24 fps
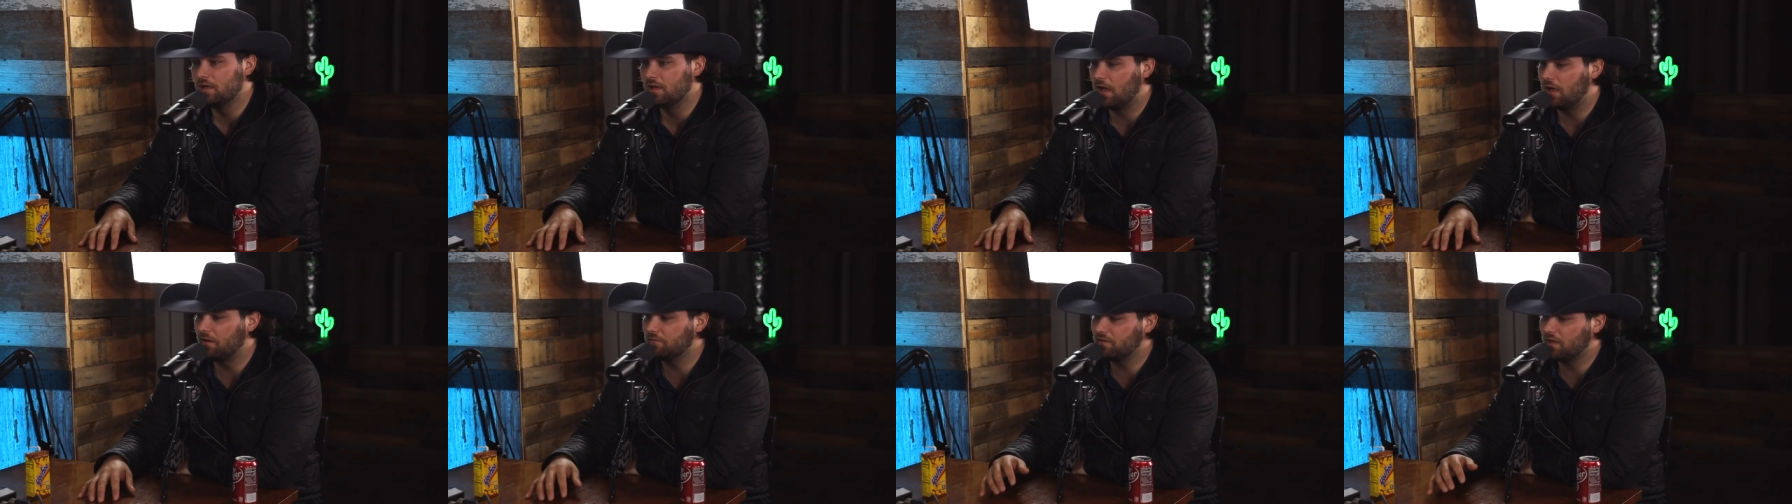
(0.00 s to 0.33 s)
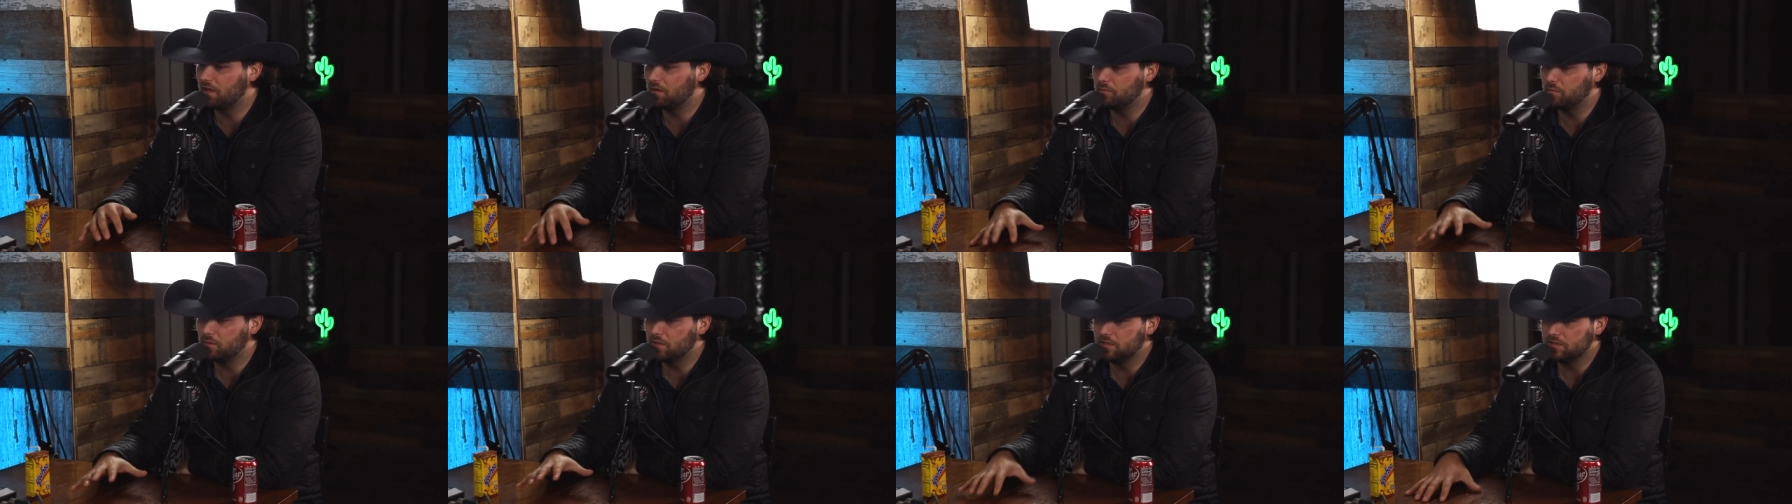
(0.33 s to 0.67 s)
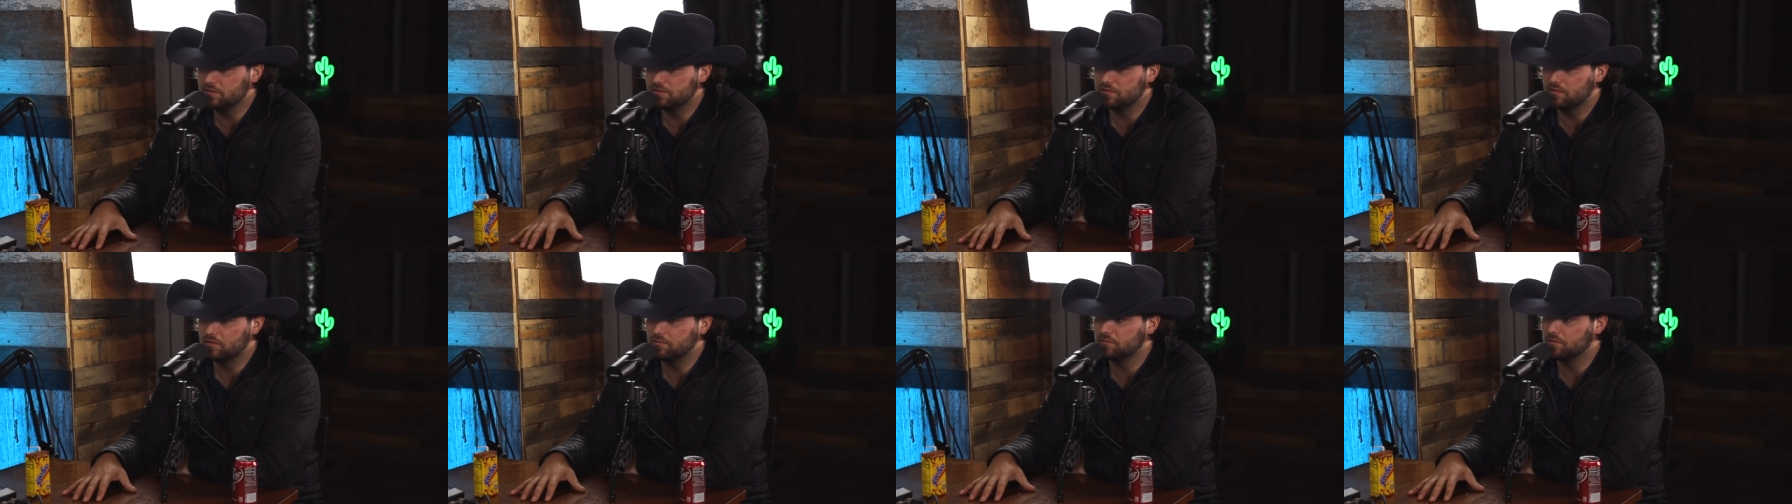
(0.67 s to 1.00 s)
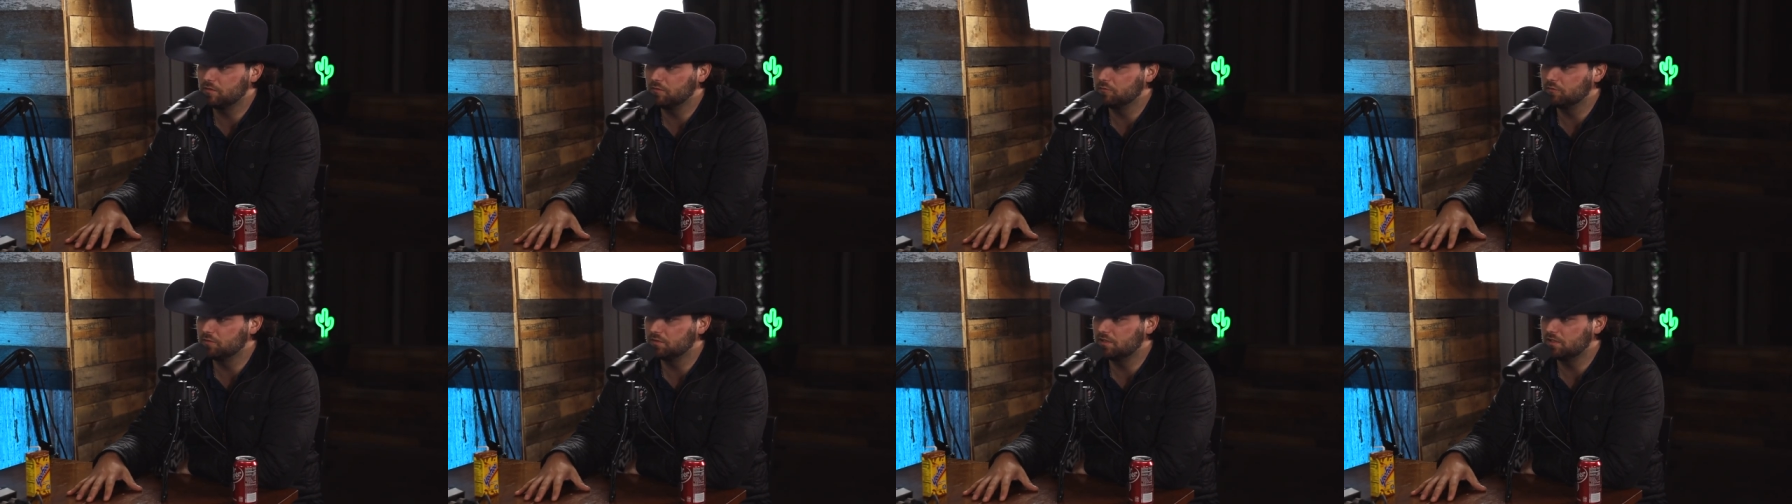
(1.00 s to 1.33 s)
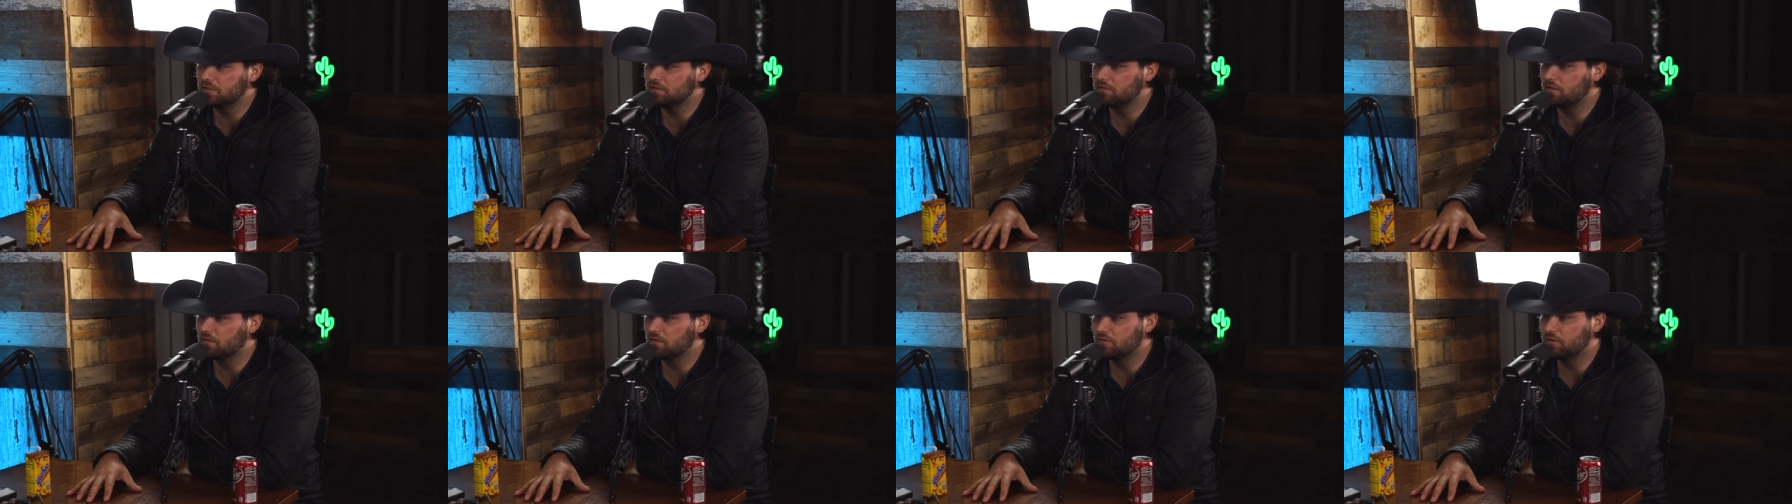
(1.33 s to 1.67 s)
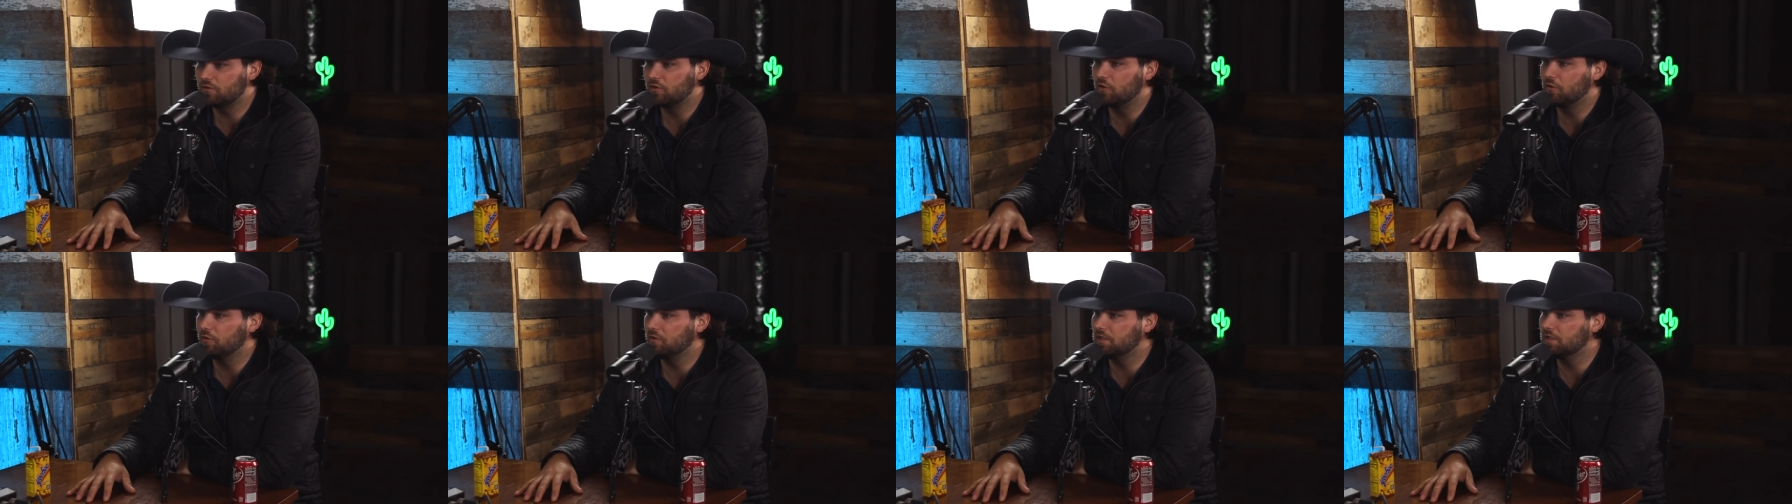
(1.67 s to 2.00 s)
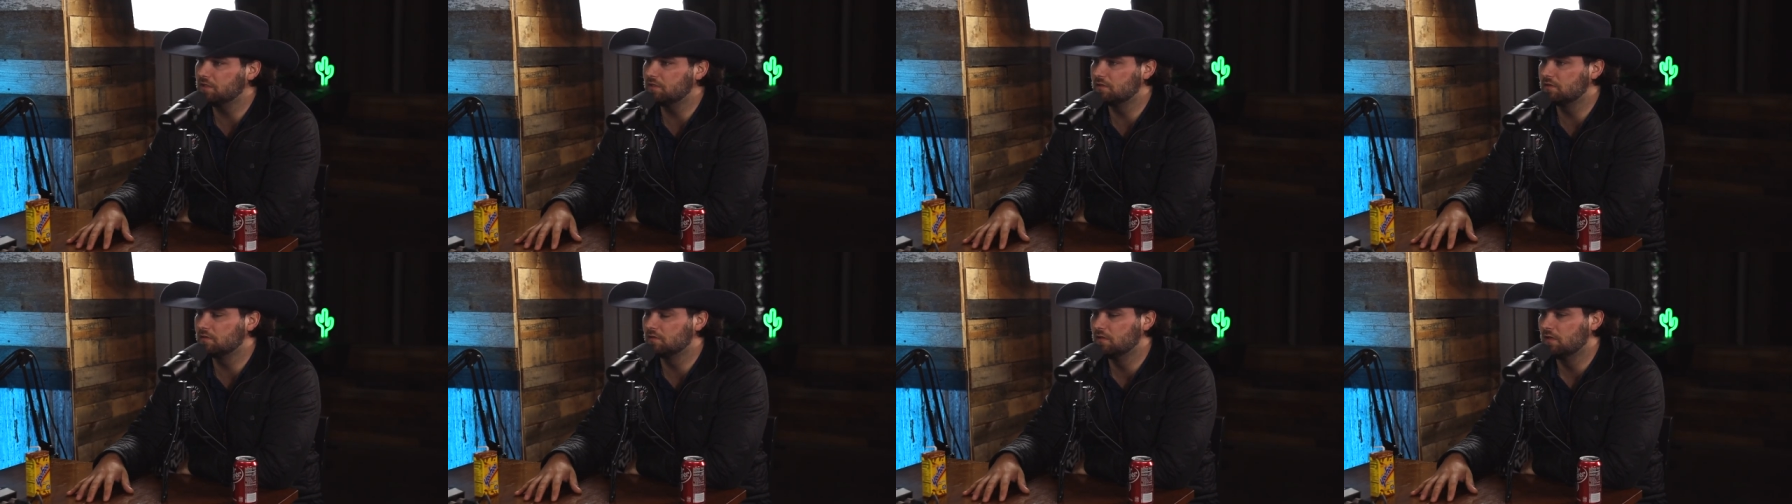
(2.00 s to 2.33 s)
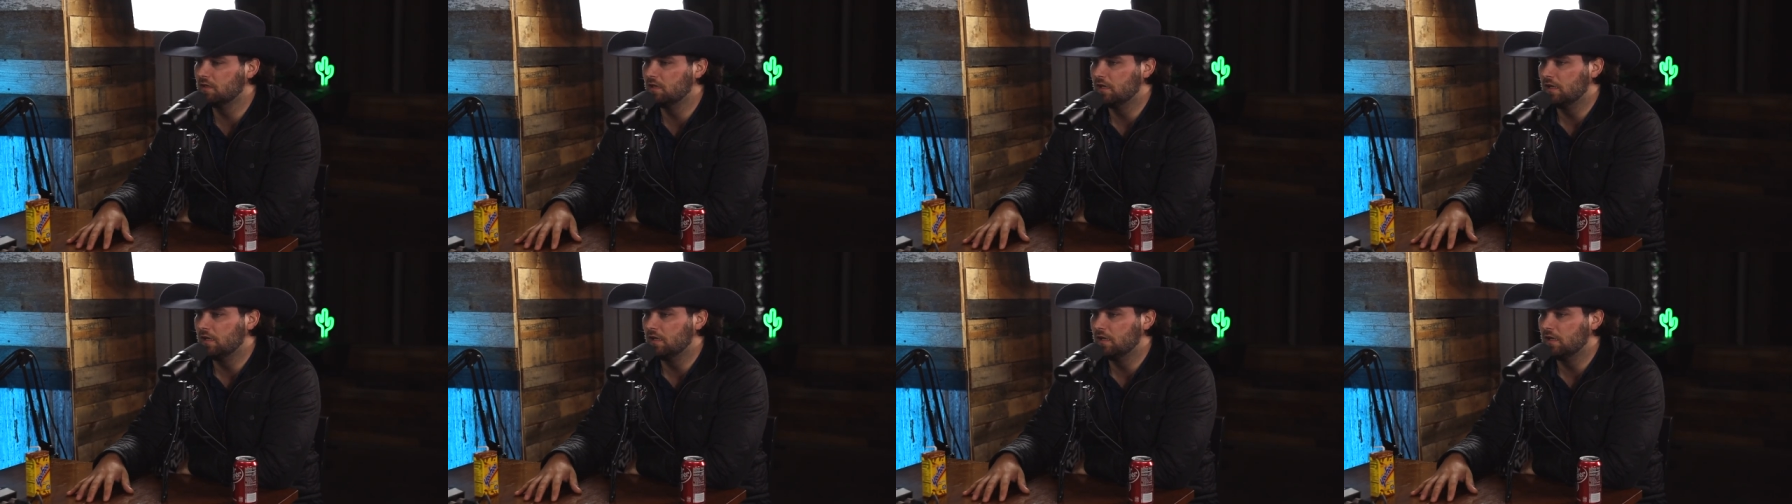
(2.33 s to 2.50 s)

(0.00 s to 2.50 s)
I've got buddies over at Resistol too, and it's